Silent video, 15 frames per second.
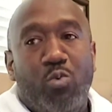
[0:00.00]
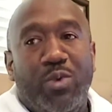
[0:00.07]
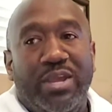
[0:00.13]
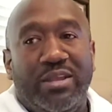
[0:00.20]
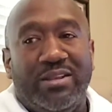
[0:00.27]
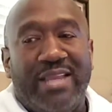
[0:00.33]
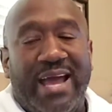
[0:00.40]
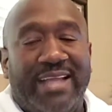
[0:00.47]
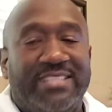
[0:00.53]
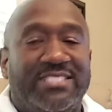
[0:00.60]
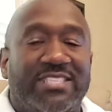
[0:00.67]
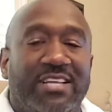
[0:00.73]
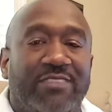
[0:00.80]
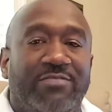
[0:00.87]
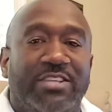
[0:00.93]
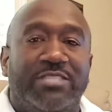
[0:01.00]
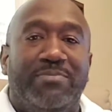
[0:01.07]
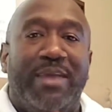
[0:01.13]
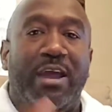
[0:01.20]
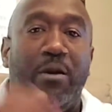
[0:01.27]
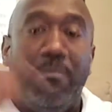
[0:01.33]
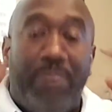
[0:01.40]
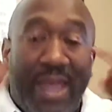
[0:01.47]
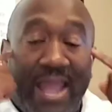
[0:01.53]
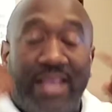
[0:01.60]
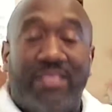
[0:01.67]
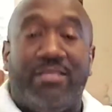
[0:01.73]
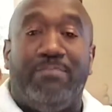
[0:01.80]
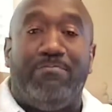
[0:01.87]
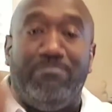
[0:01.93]
We not instill a vision, but help
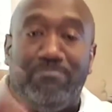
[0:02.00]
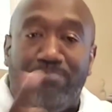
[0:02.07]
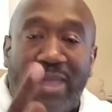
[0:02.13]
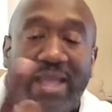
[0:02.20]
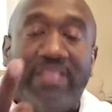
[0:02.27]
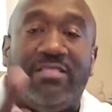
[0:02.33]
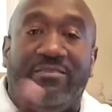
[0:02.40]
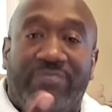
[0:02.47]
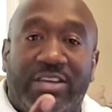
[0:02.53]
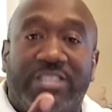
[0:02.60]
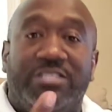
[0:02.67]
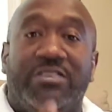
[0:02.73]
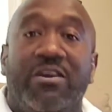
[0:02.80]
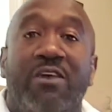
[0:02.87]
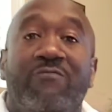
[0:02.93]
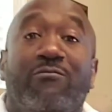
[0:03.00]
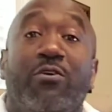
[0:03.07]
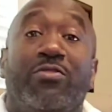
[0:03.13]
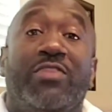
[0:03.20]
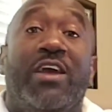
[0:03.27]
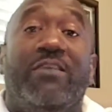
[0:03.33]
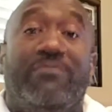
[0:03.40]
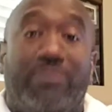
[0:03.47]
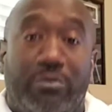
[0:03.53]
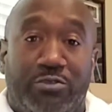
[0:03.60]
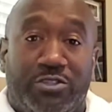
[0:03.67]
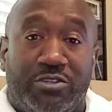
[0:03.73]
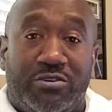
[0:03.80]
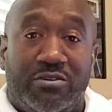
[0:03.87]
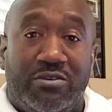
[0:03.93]
paint the paint the vision for their
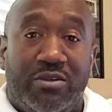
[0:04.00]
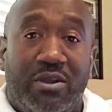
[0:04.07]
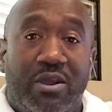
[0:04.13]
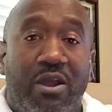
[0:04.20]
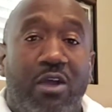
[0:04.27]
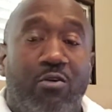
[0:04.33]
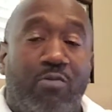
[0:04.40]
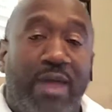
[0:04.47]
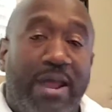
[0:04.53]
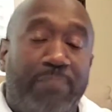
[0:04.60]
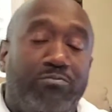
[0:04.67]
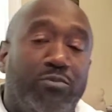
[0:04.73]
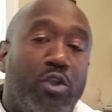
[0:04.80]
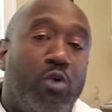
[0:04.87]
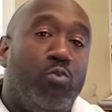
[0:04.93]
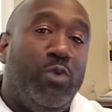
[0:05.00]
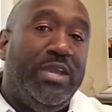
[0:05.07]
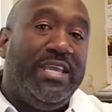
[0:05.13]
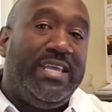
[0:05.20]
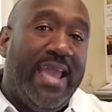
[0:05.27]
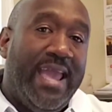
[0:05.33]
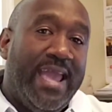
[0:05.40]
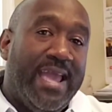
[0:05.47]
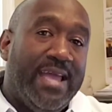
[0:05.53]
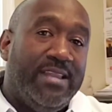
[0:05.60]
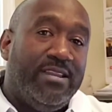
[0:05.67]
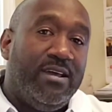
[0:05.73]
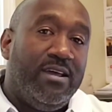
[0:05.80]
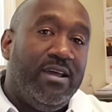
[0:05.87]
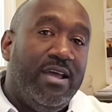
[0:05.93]
future, right? we
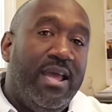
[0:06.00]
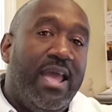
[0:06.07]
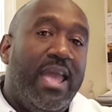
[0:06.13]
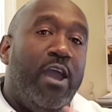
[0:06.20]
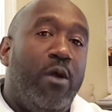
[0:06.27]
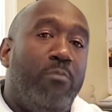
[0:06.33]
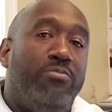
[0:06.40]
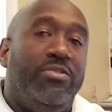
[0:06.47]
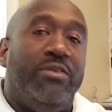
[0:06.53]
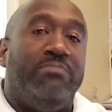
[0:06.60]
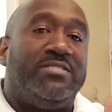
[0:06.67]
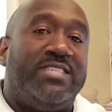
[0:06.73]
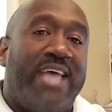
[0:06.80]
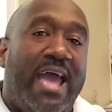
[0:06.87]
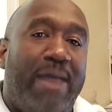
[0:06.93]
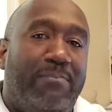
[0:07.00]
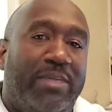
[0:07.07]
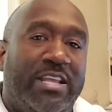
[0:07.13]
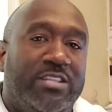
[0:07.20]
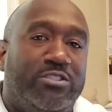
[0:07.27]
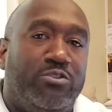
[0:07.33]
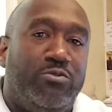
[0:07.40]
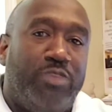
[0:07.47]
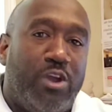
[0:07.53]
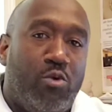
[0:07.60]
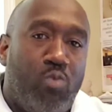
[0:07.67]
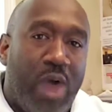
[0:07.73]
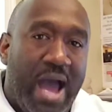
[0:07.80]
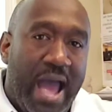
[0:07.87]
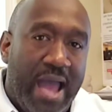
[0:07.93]
can help them tap into
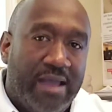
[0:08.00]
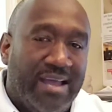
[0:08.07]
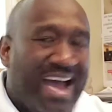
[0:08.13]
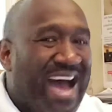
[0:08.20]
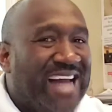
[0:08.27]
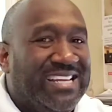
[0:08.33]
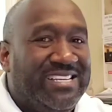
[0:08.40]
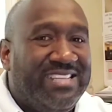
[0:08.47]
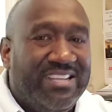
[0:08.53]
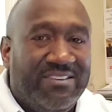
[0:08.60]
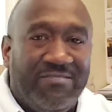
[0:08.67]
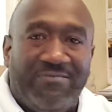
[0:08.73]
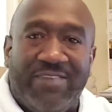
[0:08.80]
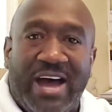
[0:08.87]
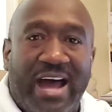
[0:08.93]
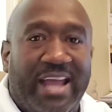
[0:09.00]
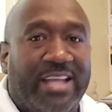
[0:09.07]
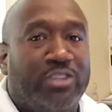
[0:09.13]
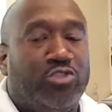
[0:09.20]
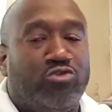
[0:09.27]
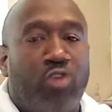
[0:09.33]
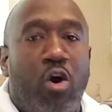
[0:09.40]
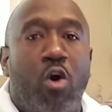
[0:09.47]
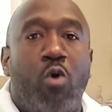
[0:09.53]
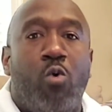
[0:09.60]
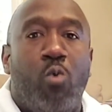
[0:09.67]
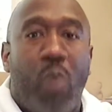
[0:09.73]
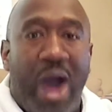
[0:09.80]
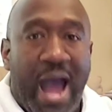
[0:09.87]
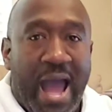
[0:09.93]
their why, identify a
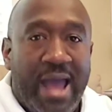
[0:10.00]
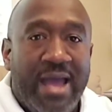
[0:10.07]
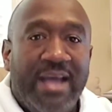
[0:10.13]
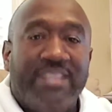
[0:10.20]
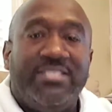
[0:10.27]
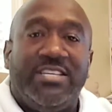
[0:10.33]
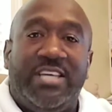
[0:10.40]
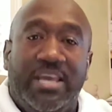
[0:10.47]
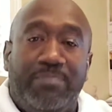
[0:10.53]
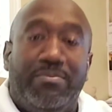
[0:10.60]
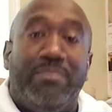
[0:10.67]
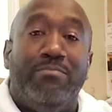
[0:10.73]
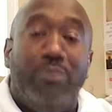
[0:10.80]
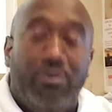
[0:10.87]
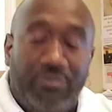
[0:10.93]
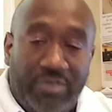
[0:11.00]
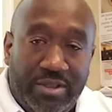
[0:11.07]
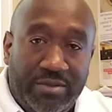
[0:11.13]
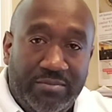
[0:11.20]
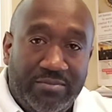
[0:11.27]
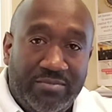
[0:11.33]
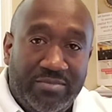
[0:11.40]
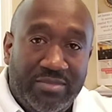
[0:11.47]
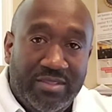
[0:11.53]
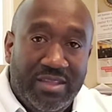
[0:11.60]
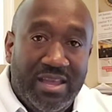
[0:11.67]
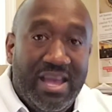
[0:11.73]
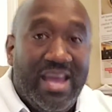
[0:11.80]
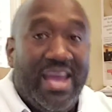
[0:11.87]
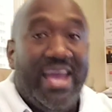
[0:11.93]
strong why to keep them moving.
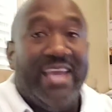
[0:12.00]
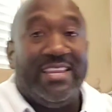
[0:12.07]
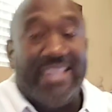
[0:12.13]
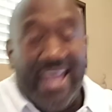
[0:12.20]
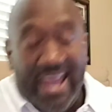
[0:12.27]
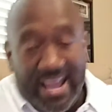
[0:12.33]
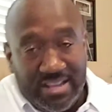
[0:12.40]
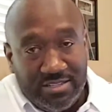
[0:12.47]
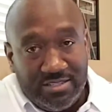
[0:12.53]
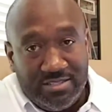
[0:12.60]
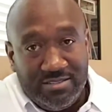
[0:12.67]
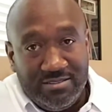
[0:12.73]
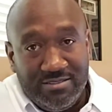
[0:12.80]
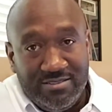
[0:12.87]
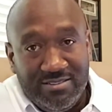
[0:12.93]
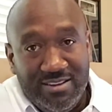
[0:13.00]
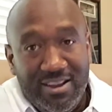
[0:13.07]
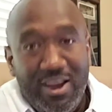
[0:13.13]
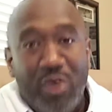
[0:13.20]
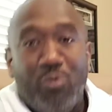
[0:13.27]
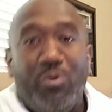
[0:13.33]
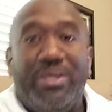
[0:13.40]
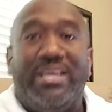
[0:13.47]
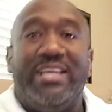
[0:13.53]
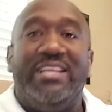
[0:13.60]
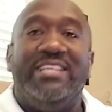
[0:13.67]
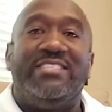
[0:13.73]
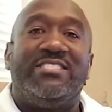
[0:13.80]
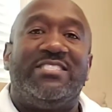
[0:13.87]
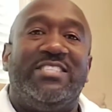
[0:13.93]
And last, we
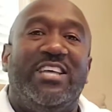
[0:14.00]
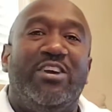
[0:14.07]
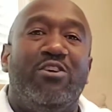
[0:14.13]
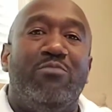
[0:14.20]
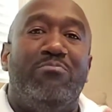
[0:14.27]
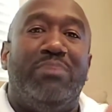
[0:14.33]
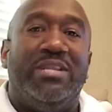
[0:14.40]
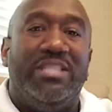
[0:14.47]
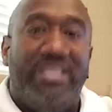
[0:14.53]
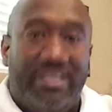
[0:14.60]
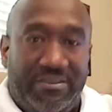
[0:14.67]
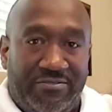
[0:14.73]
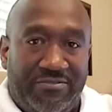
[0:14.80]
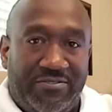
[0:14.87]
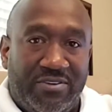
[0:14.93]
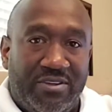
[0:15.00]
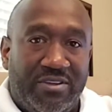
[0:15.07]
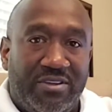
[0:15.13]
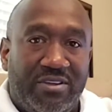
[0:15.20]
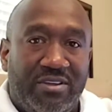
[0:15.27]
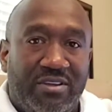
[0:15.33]
can instill belief.